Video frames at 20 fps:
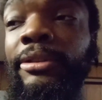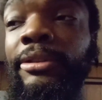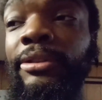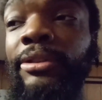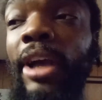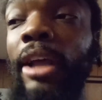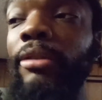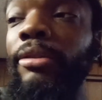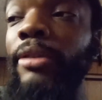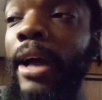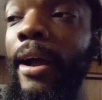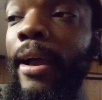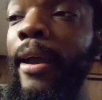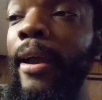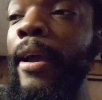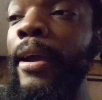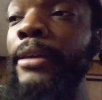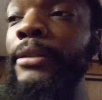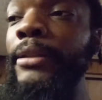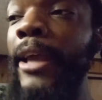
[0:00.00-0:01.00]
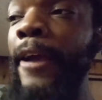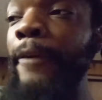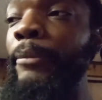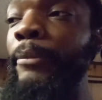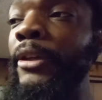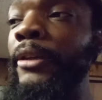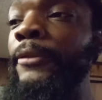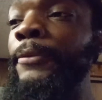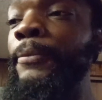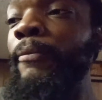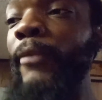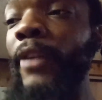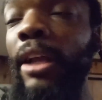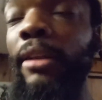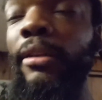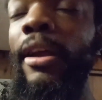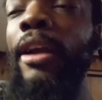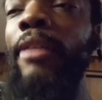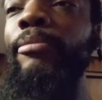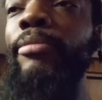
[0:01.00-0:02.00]
A lot has happened, a
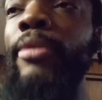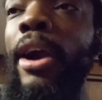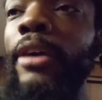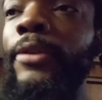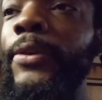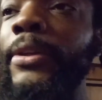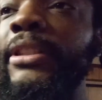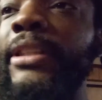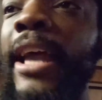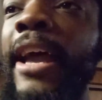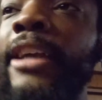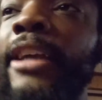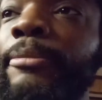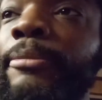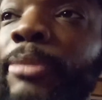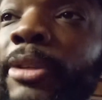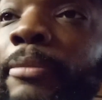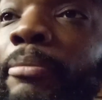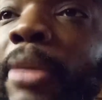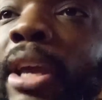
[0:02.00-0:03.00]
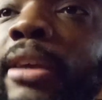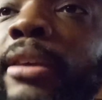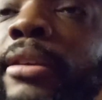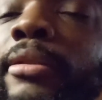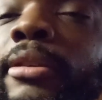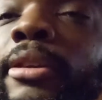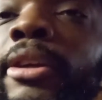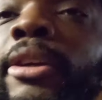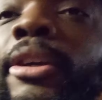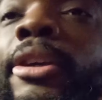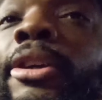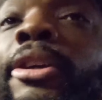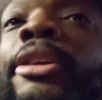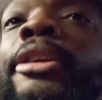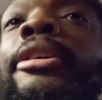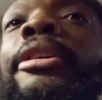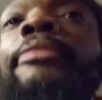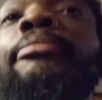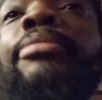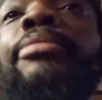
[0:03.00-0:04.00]
lot of progress has been made,
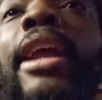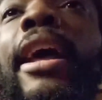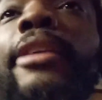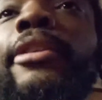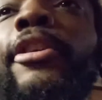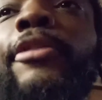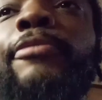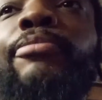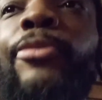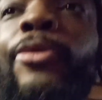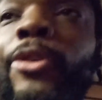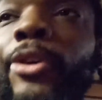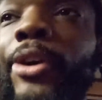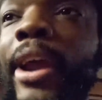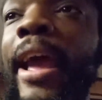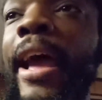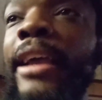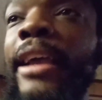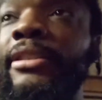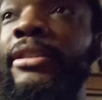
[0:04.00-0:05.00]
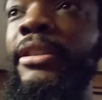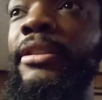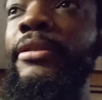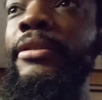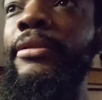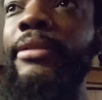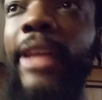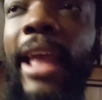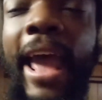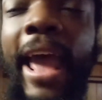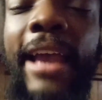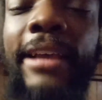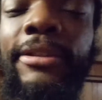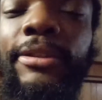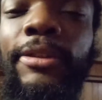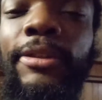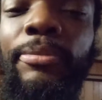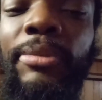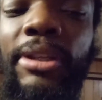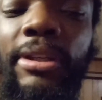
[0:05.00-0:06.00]
but I know more has to
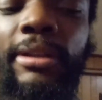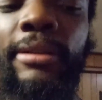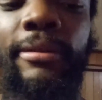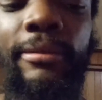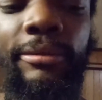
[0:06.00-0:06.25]
be